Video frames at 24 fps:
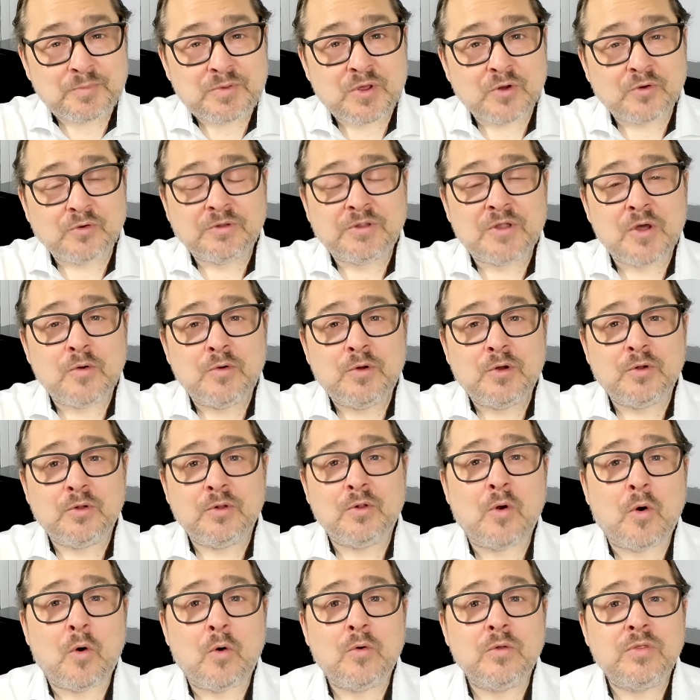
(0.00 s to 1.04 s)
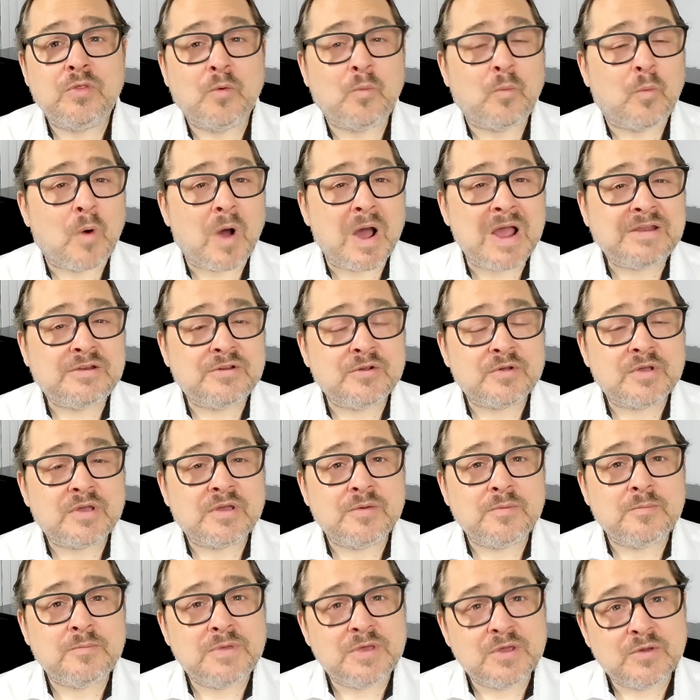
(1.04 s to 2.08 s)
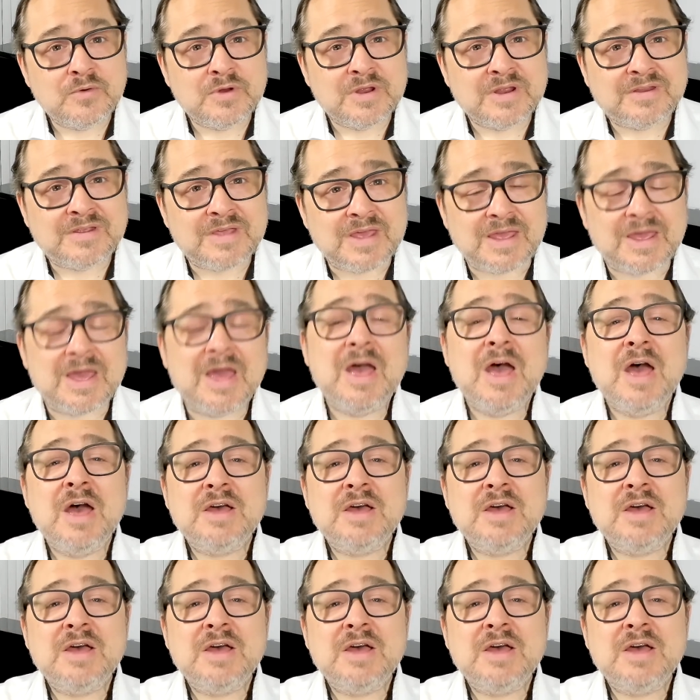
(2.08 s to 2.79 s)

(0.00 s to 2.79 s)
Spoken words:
your local or the wider community.